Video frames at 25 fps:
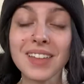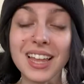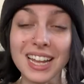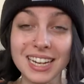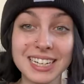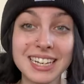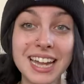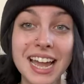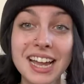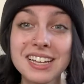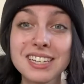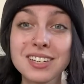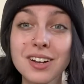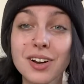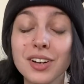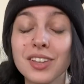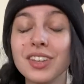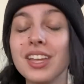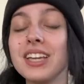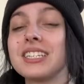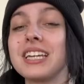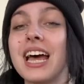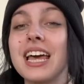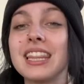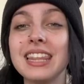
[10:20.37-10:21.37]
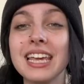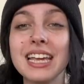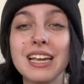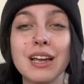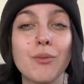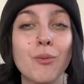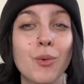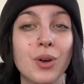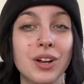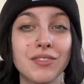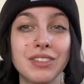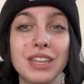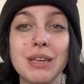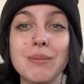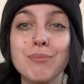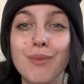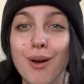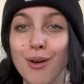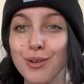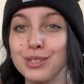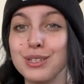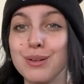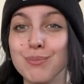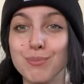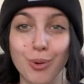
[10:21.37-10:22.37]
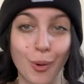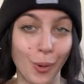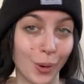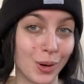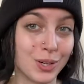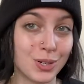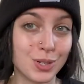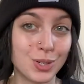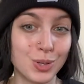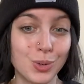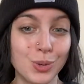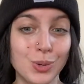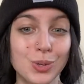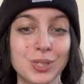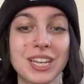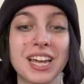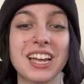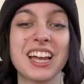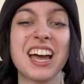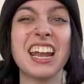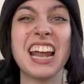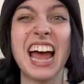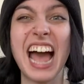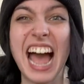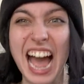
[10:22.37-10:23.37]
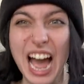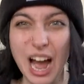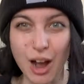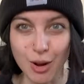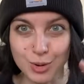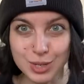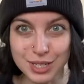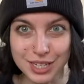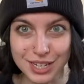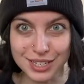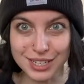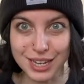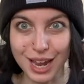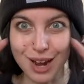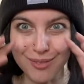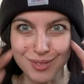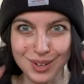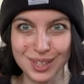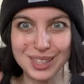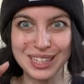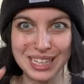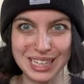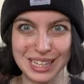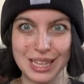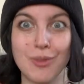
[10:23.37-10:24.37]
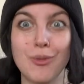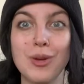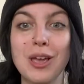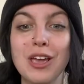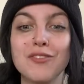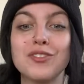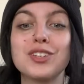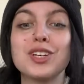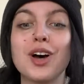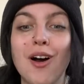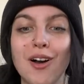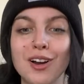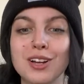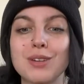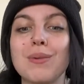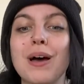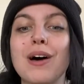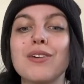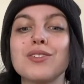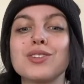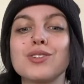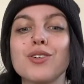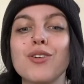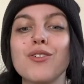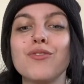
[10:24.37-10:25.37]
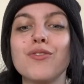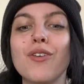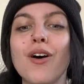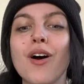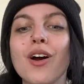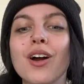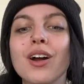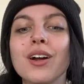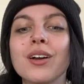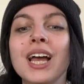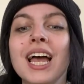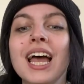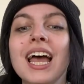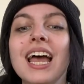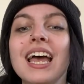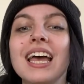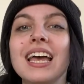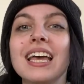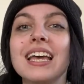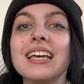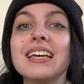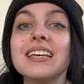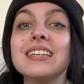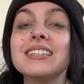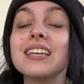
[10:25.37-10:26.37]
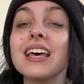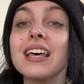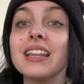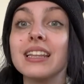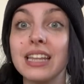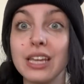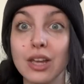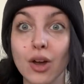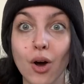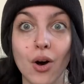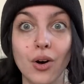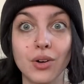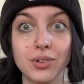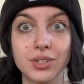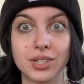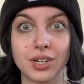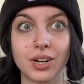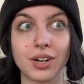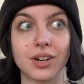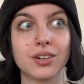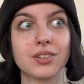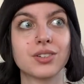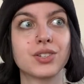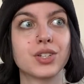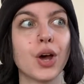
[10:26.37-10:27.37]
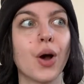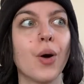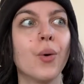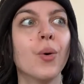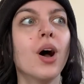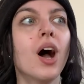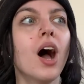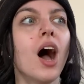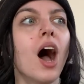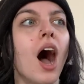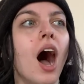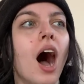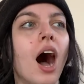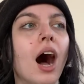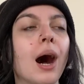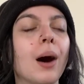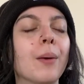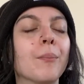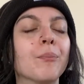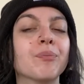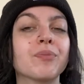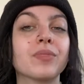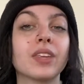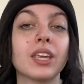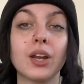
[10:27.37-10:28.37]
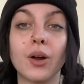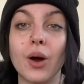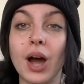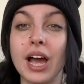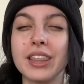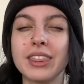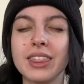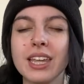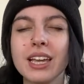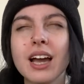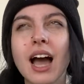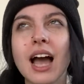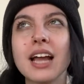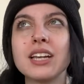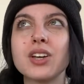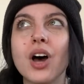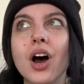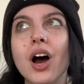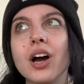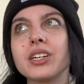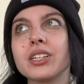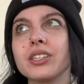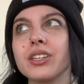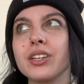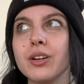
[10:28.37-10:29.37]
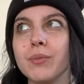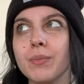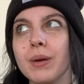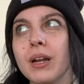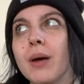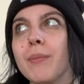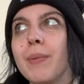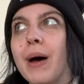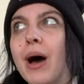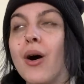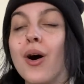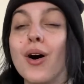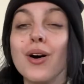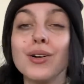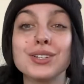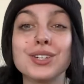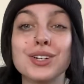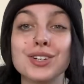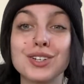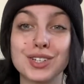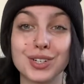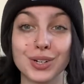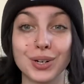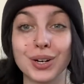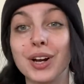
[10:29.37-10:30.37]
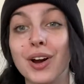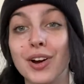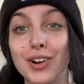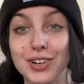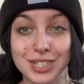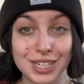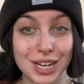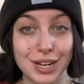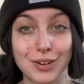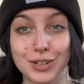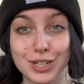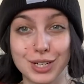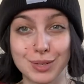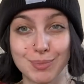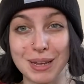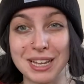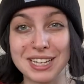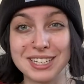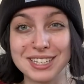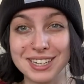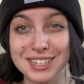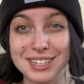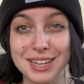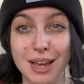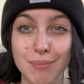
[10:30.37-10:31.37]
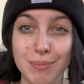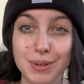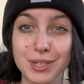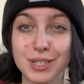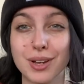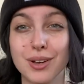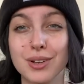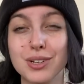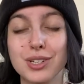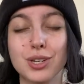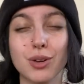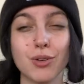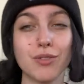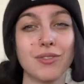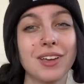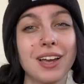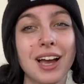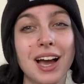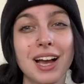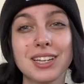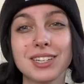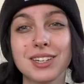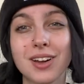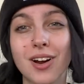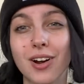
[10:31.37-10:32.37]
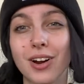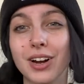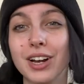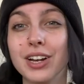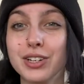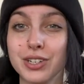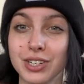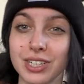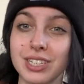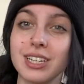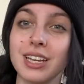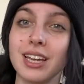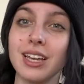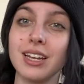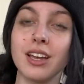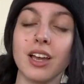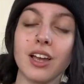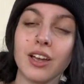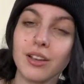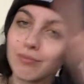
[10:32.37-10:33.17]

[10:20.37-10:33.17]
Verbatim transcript: Next on our list, I think one of the most important tools that kind of houses everything that we have talked about so far is the altar. So, um, you know, I think I talked a little bit about altars during our sacred spaces episode. So if you guys are interested